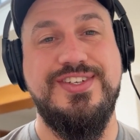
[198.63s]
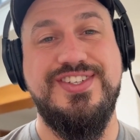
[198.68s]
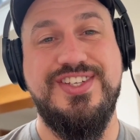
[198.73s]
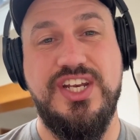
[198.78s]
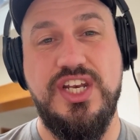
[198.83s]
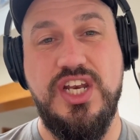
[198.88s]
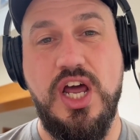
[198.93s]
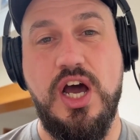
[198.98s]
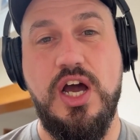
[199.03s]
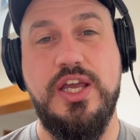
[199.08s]

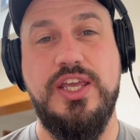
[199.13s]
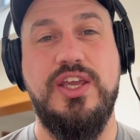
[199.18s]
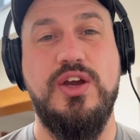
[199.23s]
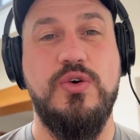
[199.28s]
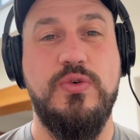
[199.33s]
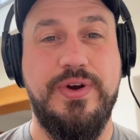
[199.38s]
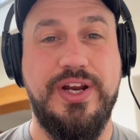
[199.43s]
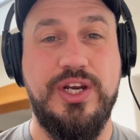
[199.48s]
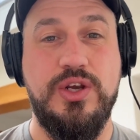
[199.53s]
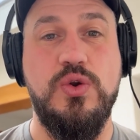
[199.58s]
deny
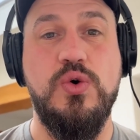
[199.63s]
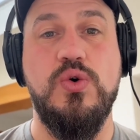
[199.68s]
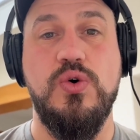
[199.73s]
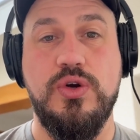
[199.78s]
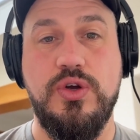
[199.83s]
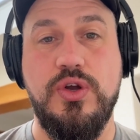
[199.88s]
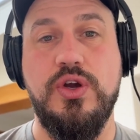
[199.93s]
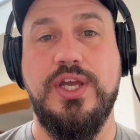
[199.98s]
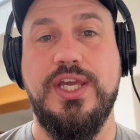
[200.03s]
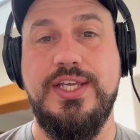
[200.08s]
or ignore
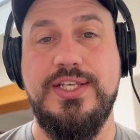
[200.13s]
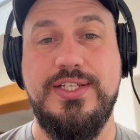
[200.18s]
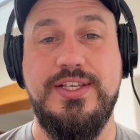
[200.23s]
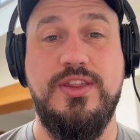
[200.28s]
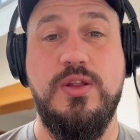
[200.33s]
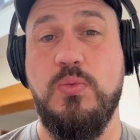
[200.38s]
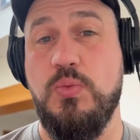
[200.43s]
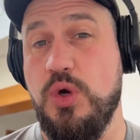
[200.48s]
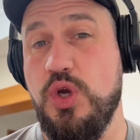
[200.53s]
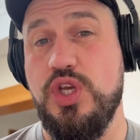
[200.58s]
cookies
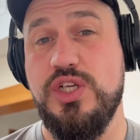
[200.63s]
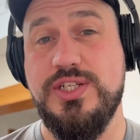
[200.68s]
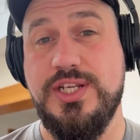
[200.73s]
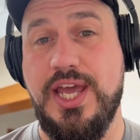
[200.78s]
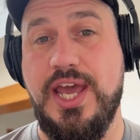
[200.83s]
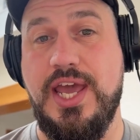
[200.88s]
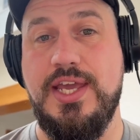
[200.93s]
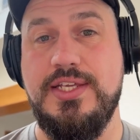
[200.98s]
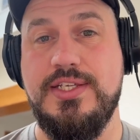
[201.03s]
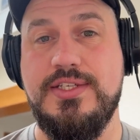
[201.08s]
in the worst
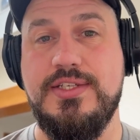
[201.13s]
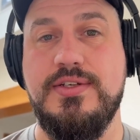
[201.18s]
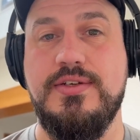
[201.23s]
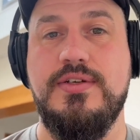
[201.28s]
case.